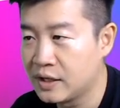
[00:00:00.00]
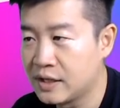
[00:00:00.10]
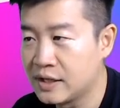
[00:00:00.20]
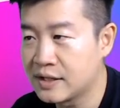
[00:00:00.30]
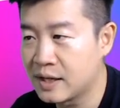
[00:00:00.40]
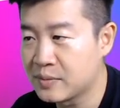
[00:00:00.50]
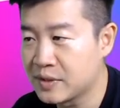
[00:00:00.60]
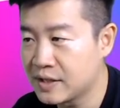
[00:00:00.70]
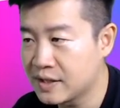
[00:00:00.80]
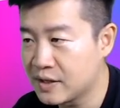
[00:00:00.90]
This times
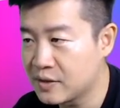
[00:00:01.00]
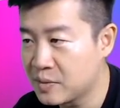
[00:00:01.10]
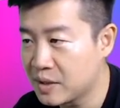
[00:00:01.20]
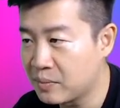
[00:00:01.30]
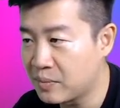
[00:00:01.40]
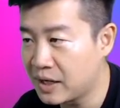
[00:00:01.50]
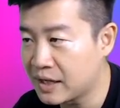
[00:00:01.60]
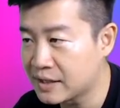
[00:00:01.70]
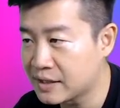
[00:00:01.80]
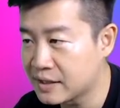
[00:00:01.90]
this gives me a
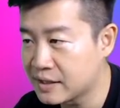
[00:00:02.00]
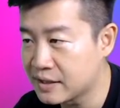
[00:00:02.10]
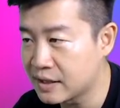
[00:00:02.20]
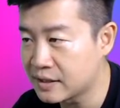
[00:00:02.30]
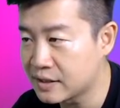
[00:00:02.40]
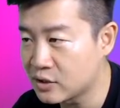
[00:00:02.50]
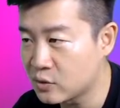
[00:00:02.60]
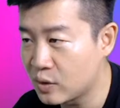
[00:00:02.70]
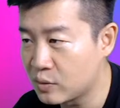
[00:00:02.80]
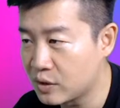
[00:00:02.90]
plus 6
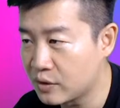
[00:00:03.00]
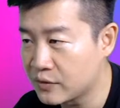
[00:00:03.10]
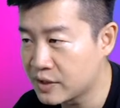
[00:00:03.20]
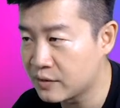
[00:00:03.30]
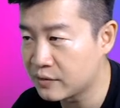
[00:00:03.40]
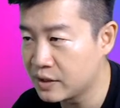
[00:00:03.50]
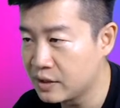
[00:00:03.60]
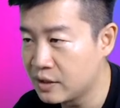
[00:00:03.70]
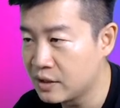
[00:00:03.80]
square root of 7.